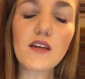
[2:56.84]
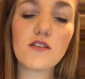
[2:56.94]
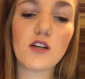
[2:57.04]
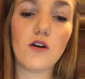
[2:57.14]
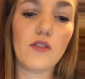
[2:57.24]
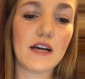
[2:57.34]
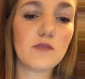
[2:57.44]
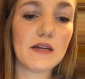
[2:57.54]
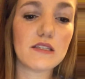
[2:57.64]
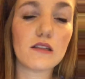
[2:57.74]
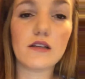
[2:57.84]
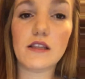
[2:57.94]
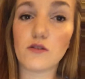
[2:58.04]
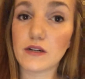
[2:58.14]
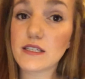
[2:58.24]
So that's basically
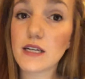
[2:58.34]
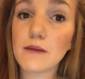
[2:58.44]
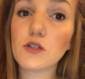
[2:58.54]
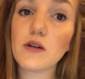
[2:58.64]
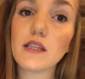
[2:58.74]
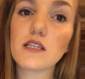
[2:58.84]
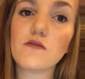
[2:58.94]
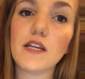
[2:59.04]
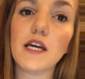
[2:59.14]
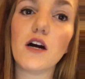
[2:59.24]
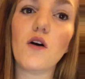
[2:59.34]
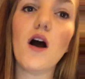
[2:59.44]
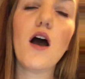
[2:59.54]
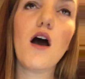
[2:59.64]
the reason I'm doing this video.